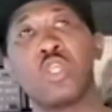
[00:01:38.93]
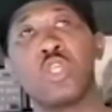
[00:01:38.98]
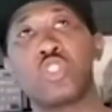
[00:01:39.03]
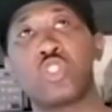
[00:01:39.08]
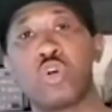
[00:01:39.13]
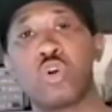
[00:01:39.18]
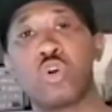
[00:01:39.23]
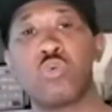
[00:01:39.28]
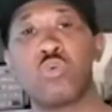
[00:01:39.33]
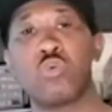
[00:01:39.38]

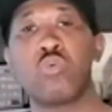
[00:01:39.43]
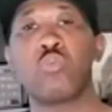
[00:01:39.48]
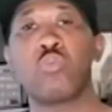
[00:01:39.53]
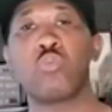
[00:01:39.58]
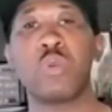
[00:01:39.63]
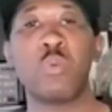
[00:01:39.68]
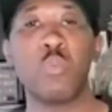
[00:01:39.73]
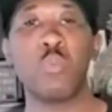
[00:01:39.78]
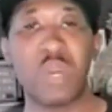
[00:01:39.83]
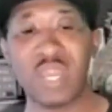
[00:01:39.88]
So
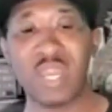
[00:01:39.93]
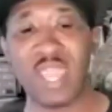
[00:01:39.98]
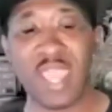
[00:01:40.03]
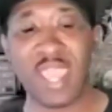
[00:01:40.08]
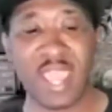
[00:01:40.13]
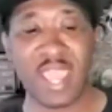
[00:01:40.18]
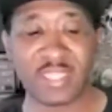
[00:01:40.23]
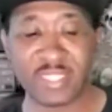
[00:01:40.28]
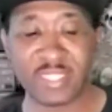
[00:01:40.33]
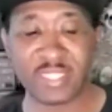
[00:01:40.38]
we want to
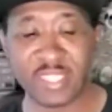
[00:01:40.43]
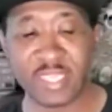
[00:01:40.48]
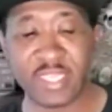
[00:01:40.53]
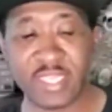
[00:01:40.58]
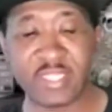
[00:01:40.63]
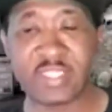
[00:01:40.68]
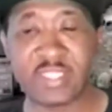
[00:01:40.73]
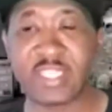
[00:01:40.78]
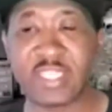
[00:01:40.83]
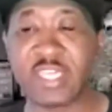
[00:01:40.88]

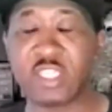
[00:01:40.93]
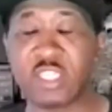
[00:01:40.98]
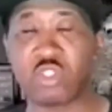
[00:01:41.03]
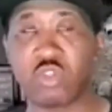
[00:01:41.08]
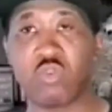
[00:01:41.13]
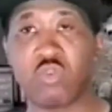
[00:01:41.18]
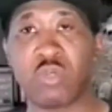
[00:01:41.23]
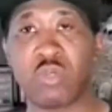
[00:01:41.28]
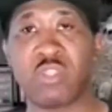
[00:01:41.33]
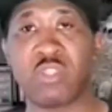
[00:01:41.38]
actually touch
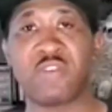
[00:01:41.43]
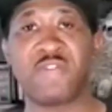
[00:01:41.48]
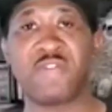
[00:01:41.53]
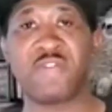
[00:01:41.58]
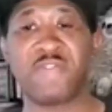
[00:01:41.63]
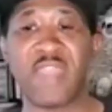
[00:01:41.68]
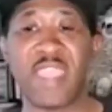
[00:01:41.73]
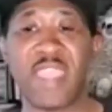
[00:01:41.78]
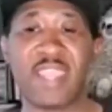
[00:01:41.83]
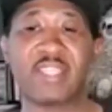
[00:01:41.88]
on the
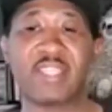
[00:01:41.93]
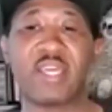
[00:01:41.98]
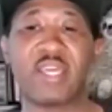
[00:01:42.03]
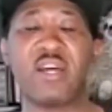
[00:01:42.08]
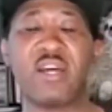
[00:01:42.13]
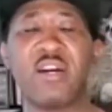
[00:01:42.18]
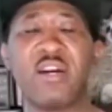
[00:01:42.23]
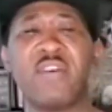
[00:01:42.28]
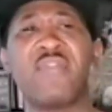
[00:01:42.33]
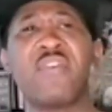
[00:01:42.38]
fact
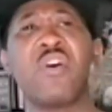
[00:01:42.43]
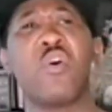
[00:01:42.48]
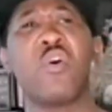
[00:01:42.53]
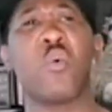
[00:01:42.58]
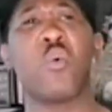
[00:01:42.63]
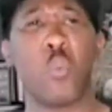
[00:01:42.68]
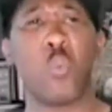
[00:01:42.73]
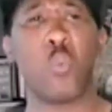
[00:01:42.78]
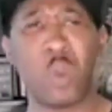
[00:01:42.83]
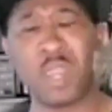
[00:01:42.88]
of
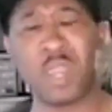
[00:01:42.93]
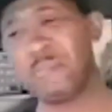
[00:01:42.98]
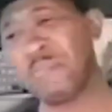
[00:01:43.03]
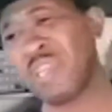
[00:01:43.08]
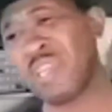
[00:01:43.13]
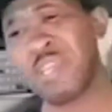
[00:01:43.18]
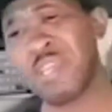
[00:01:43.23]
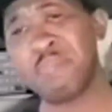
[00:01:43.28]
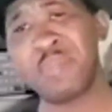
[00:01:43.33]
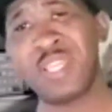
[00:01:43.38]
what
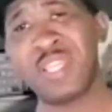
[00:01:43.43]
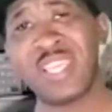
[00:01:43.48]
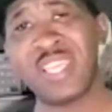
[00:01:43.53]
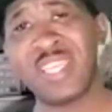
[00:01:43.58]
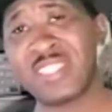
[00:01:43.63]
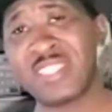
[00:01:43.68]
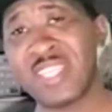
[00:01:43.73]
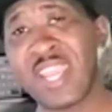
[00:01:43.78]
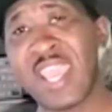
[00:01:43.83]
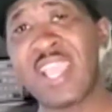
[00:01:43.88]

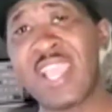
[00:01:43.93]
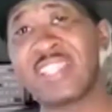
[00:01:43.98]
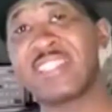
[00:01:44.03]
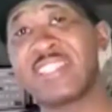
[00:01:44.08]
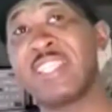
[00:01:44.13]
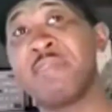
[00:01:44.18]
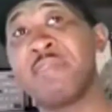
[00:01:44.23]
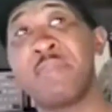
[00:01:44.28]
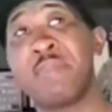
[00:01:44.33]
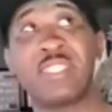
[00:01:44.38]
manipulation
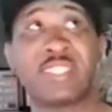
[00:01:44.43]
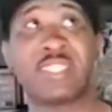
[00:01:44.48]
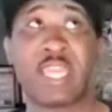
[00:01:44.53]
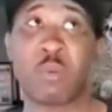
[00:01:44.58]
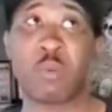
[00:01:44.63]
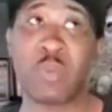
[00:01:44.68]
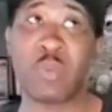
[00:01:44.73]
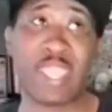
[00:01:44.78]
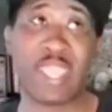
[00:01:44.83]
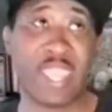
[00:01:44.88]
actually means.
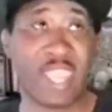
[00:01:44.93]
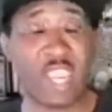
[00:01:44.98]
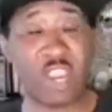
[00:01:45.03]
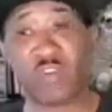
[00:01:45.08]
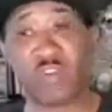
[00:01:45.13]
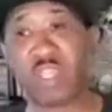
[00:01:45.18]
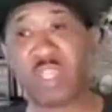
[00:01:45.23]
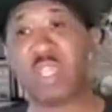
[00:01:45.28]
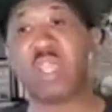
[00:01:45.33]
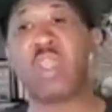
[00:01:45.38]
Like, we
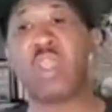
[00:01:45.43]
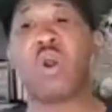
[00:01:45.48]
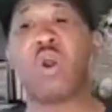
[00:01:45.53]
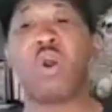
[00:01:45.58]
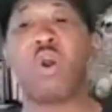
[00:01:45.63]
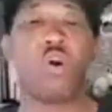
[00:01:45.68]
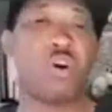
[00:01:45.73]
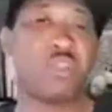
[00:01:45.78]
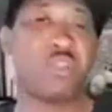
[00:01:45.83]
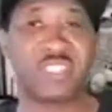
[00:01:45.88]
hear it
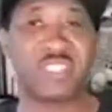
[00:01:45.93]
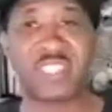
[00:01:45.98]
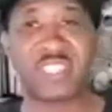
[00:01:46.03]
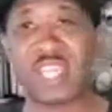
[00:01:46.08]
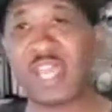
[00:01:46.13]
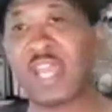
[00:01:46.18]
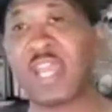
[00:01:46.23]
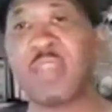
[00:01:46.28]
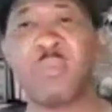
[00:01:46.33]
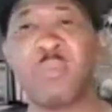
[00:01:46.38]
all the
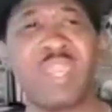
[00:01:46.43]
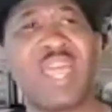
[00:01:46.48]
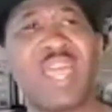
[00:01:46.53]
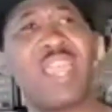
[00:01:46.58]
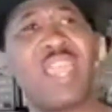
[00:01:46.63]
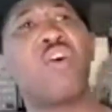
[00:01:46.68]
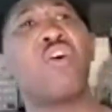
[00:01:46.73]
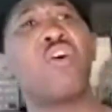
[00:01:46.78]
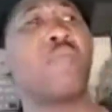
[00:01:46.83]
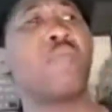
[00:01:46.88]
time. We're
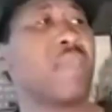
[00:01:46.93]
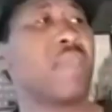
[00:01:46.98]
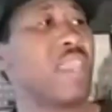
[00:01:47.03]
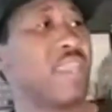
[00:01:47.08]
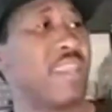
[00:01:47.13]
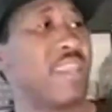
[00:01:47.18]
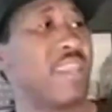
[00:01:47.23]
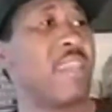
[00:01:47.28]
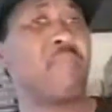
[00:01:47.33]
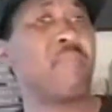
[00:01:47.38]
like, oh
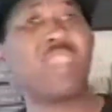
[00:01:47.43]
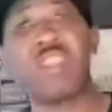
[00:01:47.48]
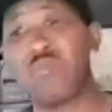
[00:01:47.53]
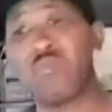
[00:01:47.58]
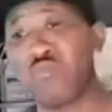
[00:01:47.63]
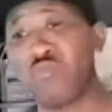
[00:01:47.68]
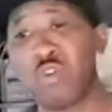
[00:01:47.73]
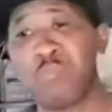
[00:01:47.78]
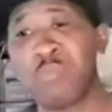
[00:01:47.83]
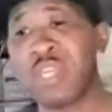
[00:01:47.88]
man, they being
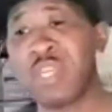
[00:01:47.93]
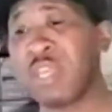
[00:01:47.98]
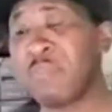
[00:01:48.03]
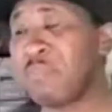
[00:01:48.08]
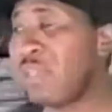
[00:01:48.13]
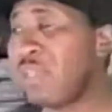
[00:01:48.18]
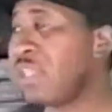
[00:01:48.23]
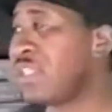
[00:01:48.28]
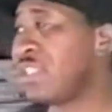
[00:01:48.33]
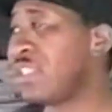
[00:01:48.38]
real
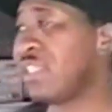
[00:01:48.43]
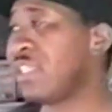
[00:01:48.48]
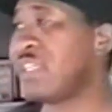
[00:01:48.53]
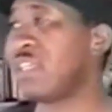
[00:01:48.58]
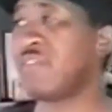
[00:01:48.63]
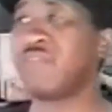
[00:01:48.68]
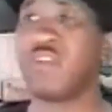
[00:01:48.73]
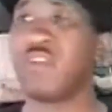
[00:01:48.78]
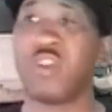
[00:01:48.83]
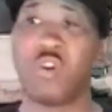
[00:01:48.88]

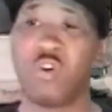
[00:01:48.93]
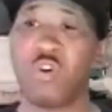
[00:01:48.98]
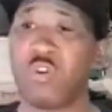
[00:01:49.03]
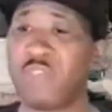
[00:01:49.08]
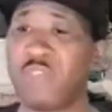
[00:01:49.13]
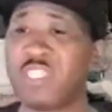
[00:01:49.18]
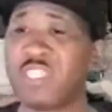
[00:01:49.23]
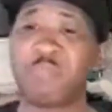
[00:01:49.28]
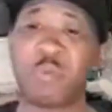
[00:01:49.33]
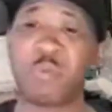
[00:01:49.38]
manipulative, or
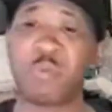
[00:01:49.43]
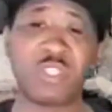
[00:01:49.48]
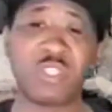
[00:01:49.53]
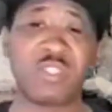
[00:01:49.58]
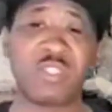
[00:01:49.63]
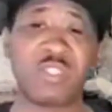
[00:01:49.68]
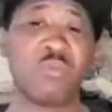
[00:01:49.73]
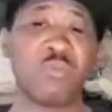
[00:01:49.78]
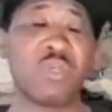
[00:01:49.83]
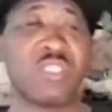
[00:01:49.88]
this
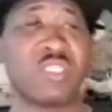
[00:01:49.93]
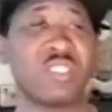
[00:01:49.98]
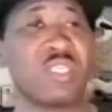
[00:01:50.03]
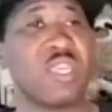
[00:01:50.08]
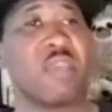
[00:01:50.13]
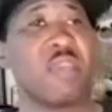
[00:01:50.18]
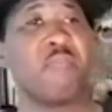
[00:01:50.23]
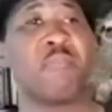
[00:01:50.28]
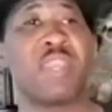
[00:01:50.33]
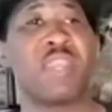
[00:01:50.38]
person was
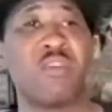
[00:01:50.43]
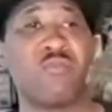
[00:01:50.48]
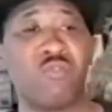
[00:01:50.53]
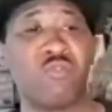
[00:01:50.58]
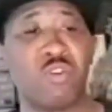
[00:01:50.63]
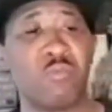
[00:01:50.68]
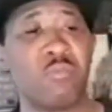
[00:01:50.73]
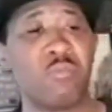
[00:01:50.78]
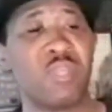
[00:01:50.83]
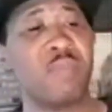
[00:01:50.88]
being
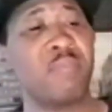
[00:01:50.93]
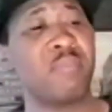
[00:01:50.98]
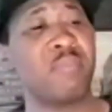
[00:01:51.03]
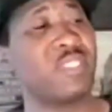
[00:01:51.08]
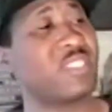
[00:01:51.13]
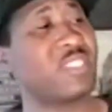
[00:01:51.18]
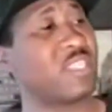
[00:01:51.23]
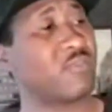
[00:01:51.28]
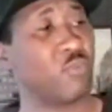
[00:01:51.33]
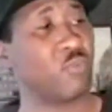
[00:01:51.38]
real
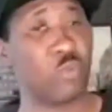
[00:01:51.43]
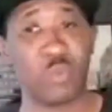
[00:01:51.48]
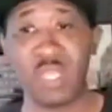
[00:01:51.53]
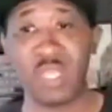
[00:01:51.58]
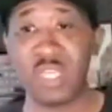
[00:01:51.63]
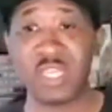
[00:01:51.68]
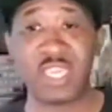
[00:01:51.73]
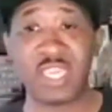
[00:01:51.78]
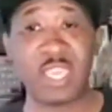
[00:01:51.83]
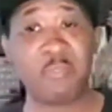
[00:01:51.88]
manipulative. We
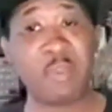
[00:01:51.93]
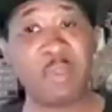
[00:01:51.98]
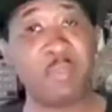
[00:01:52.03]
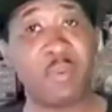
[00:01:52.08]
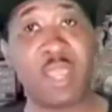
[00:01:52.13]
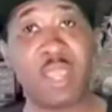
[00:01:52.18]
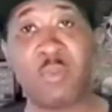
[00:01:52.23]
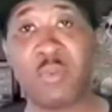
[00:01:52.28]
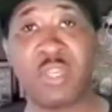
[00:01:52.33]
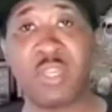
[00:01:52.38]
look at people
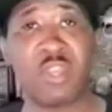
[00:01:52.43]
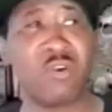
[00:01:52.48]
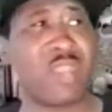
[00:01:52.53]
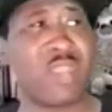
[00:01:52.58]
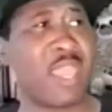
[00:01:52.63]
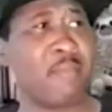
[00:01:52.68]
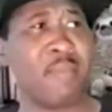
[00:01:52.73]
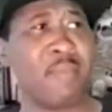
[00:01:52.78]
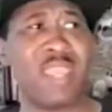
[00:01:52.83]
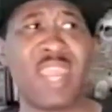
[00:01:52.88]
that we know,
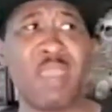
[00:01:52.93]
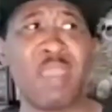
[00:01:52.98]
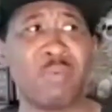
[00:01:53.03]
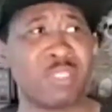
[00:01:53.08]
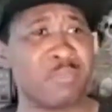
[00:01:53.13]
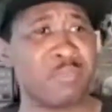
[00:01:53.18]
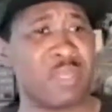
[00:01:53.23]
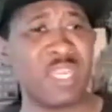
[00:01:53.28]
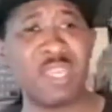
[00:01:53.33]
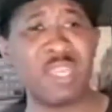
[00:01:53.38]
like, man, they
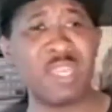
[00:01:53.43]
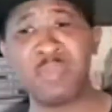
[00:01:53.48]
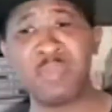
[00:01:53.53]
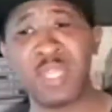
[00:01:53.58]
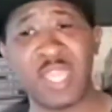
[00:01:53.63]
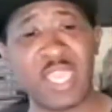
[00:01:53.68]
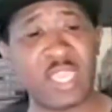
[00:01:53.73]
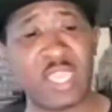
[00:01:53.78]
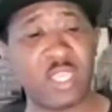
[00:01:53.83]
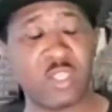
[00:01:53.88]
was
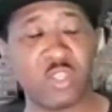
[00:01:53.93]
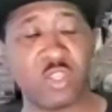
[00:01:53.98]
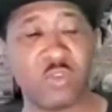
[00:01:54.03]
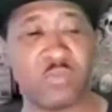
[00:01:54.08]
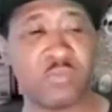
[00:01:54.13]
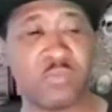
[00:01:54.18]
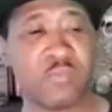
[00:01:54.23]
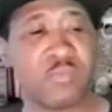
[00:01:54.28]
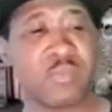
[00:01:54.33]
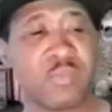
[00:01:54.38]
manipulating,
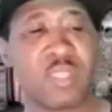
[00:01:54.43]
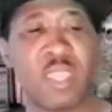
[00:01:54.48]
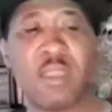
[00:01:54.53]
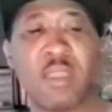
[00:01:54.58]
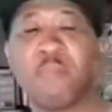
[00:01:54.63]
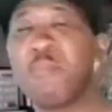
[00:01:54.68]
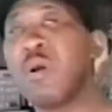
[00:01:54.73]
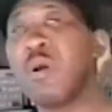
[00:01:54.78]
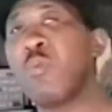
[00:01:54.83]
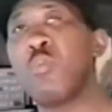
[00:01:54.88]

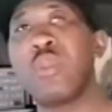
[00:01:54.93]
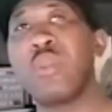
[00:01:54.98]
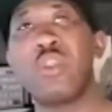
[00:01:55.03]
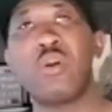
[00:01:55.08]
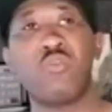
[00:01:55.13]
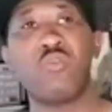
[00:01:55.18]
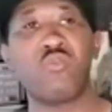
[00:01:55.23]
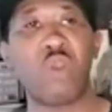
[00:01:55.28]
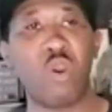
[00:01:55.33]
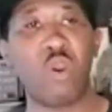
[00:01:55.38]
but we
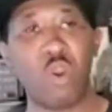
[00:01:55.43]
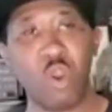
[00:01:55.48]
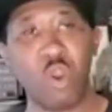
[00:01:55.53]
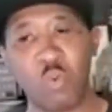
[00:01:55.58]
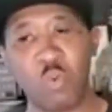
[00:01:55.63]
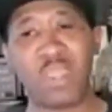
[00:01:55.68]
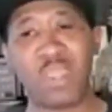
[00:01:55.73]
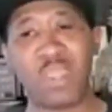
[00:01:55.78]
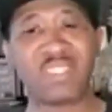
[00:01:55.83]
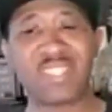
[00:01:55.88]
don't
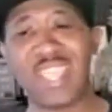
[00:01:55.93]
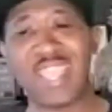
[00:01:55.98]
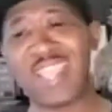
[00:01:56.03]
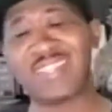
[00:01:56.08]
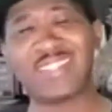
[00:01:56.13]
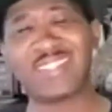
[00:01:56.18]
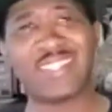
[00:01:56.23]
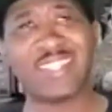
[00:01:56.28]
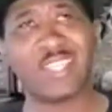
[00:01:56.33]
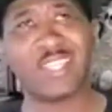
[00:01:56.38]
always
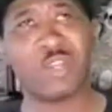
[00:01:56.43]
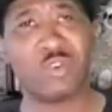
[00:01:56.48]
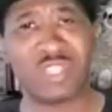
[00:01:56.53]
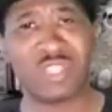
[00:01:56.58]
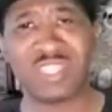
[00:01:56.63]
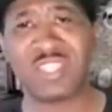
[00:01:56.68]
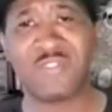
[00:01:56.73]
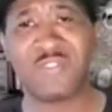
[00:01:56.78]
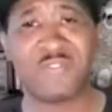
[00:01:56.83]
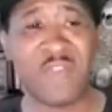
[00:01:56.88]
actually know
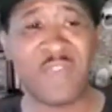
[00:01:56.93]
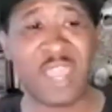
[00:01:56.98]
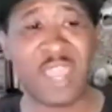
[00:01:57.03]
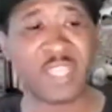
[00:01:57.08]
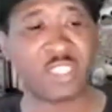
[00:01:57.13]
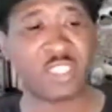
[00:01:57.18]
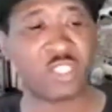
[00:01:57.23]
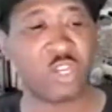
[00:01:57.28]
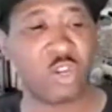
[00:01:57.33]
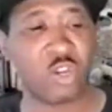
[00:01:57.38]
the
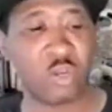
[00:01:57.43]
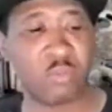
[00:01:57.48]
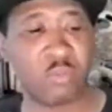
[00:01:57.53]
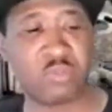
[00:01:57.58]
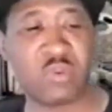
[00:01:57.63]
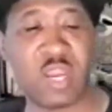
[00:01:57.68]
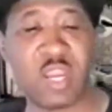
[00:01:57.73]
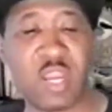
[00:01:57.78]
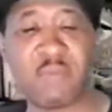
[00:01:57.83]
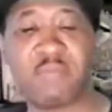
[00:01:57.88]
defined terms,
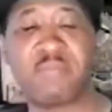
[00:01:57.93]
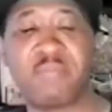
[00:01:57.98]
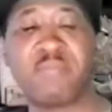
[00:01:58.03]
right?